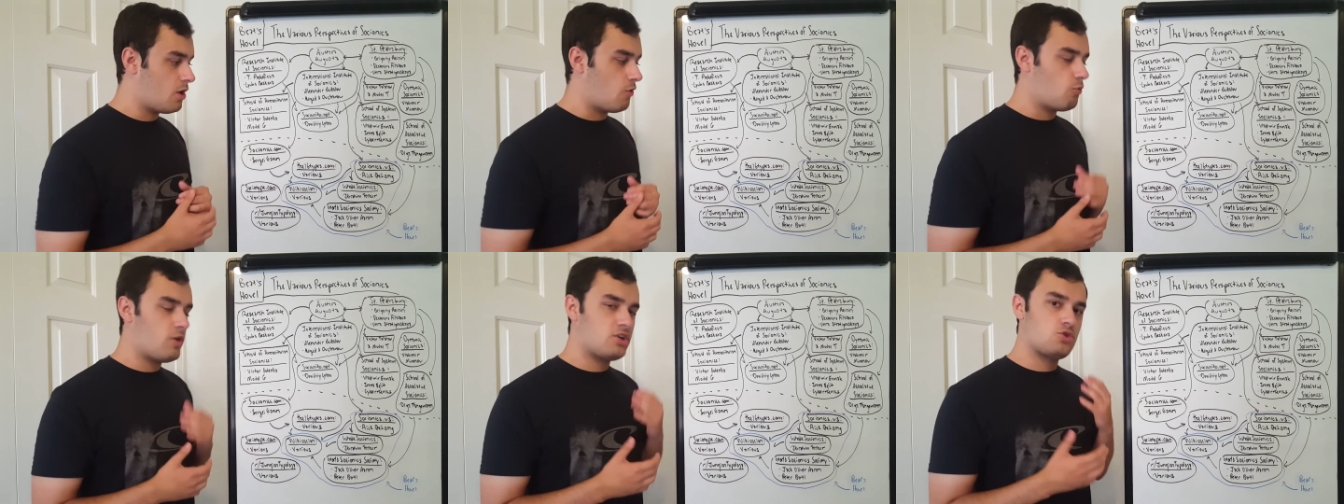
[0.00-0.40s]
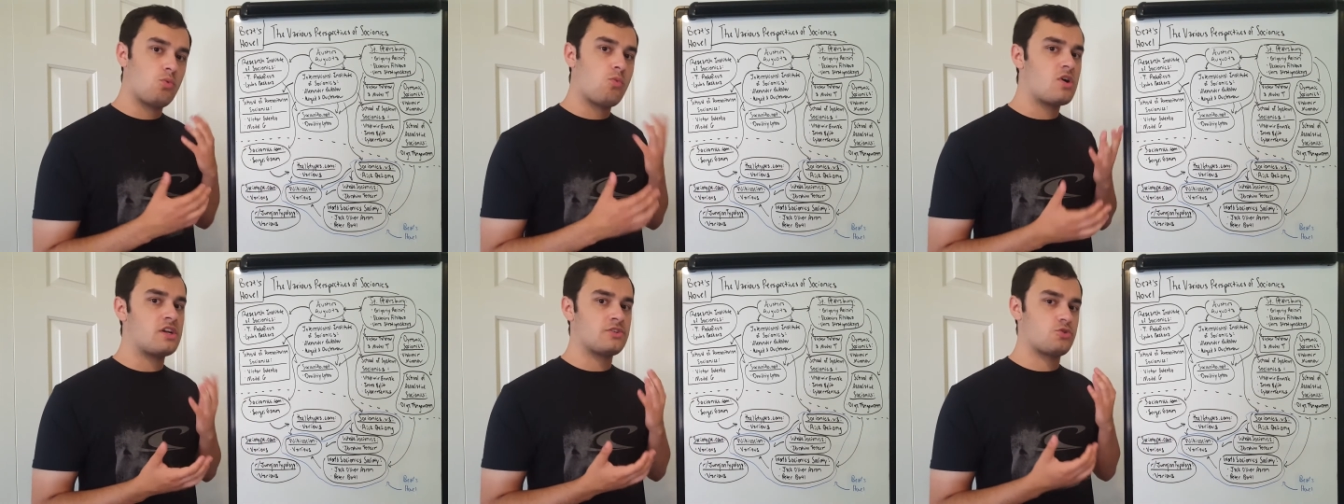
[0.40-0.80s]
Which
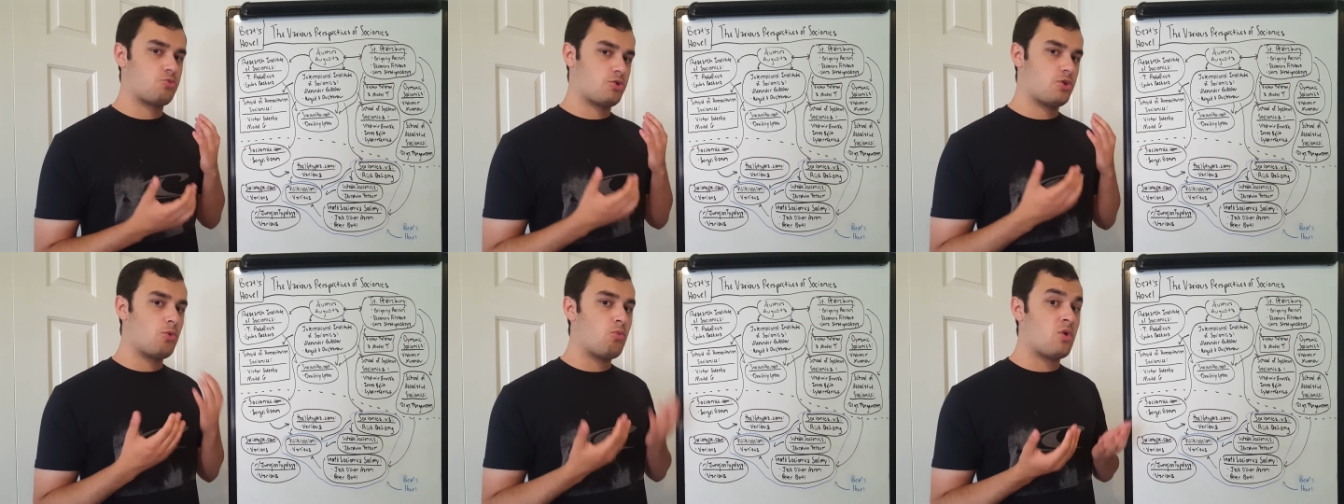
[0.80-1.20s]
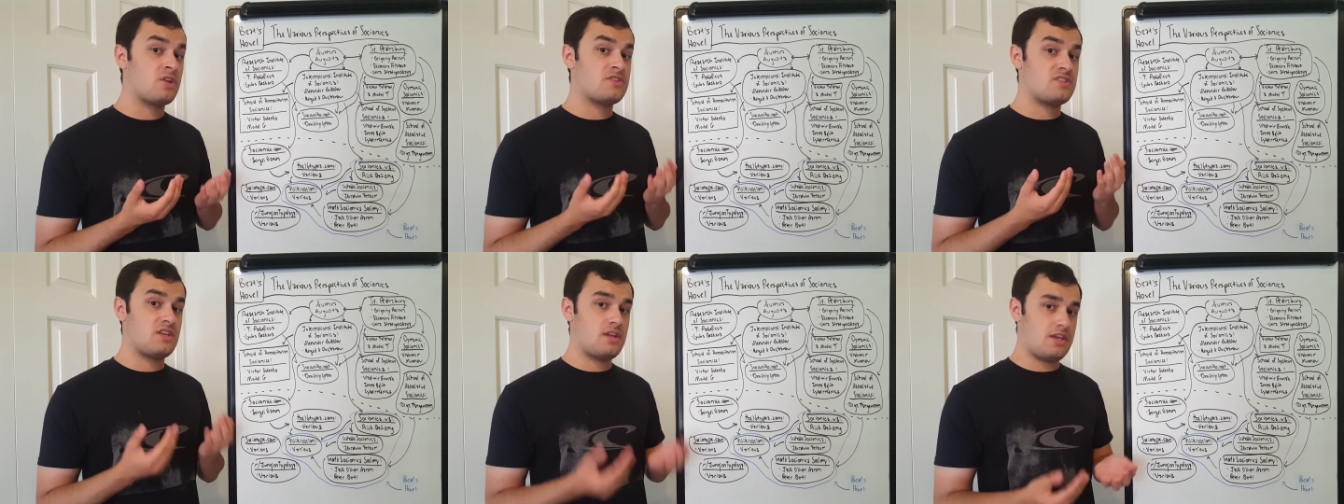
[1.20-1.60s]
ones were the
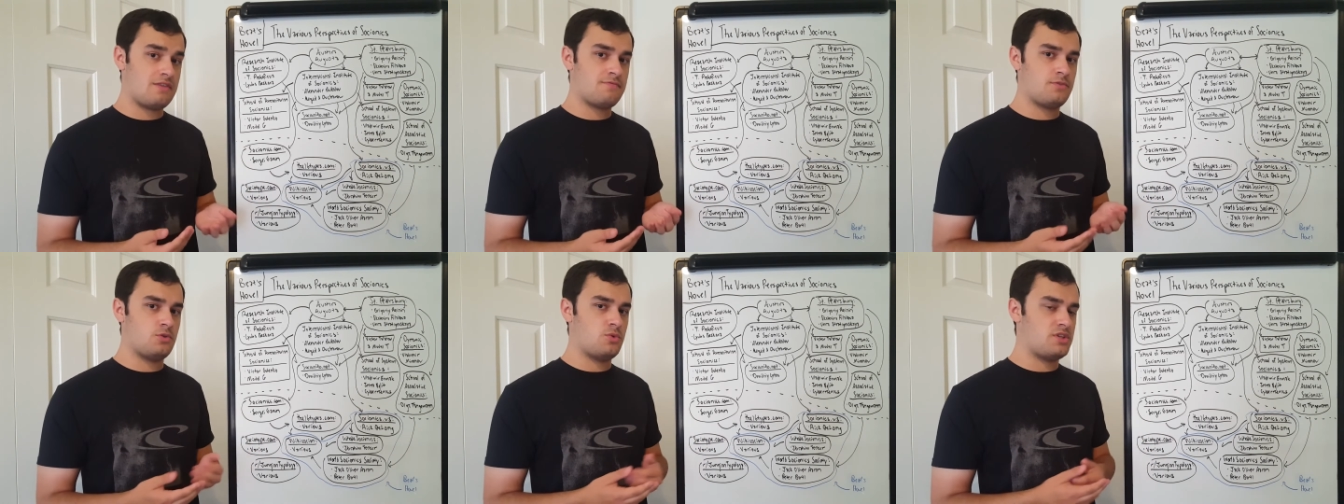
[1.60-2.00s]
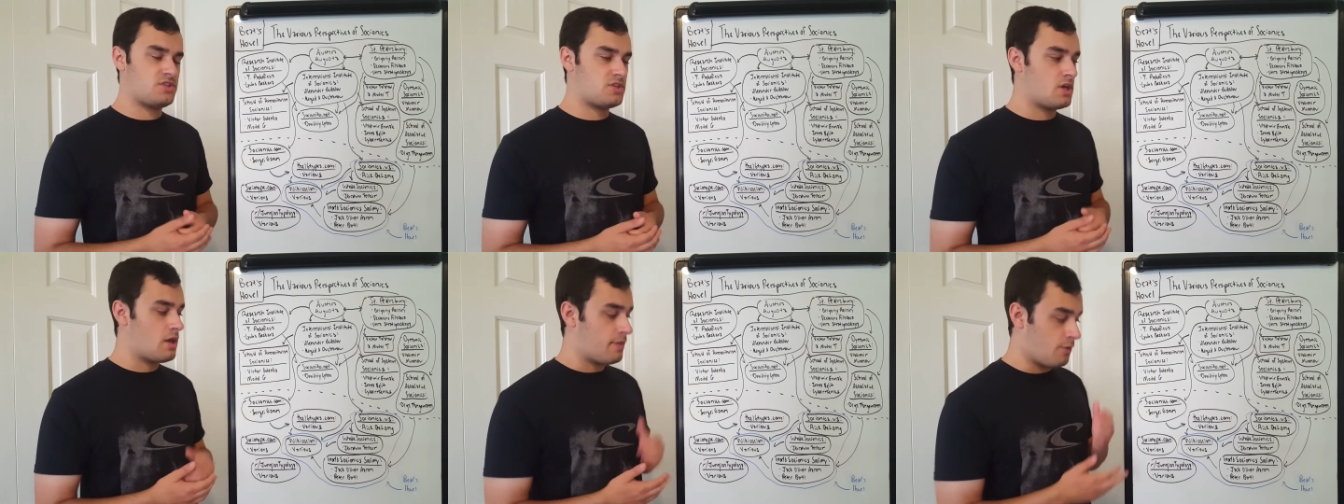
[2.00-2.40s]
ones that
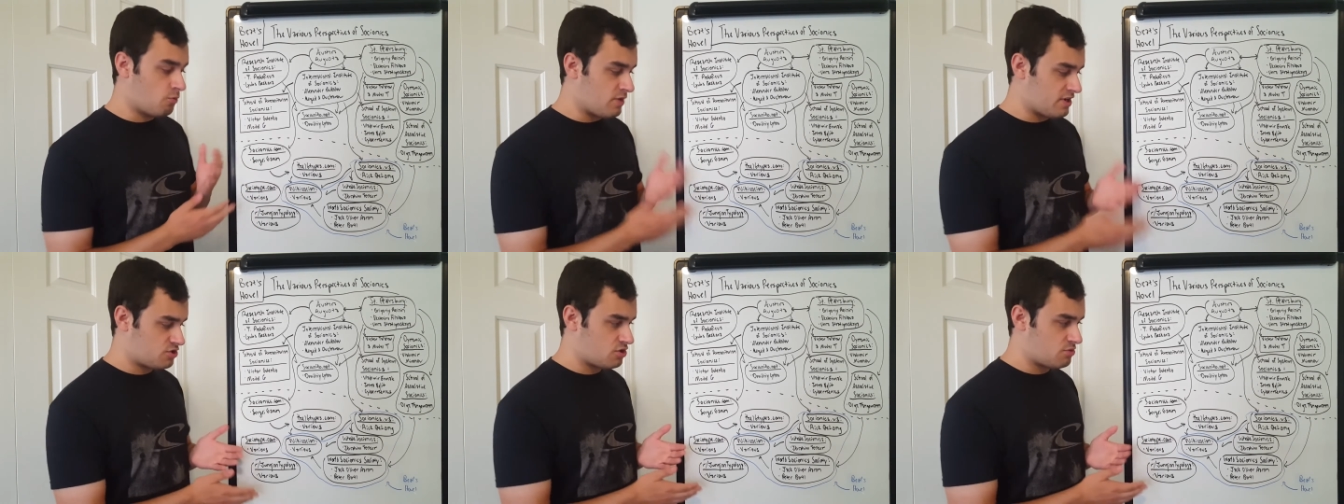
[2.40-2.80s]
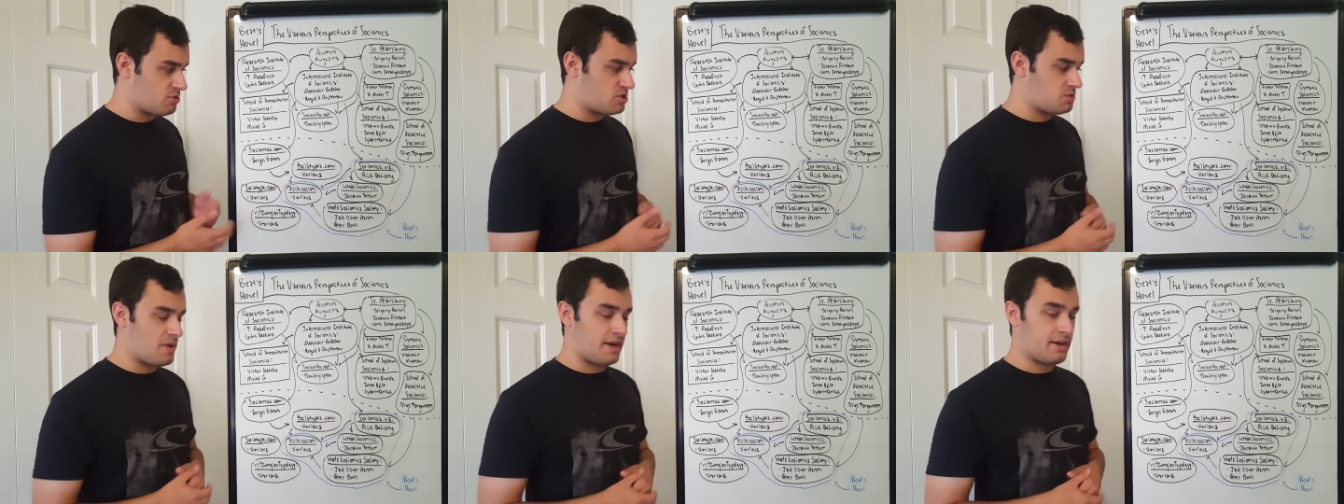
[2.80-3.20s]
influenced the Western
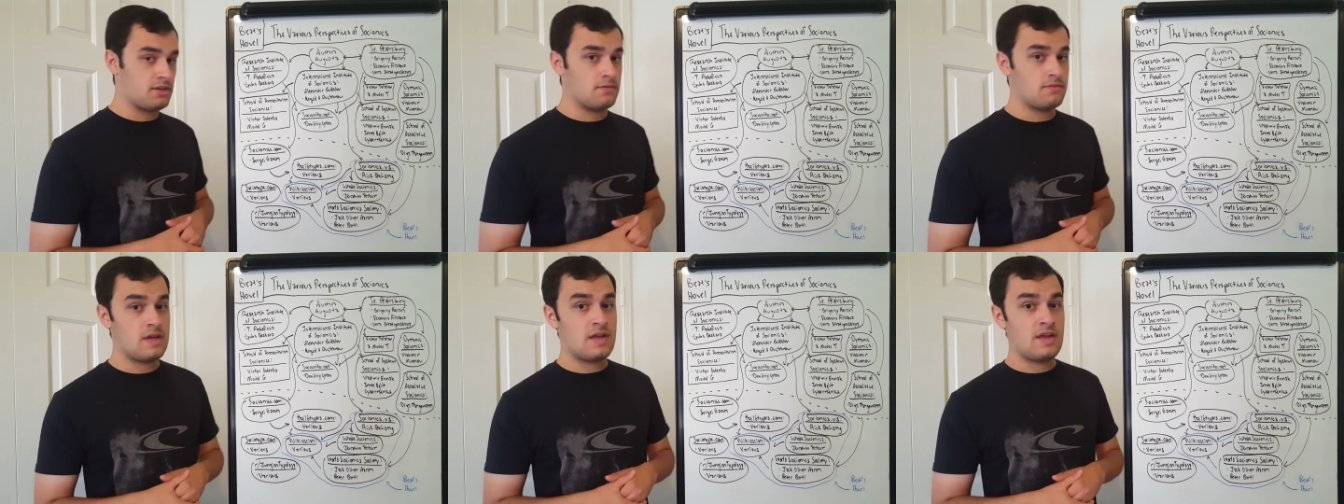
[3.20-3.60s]
perspective,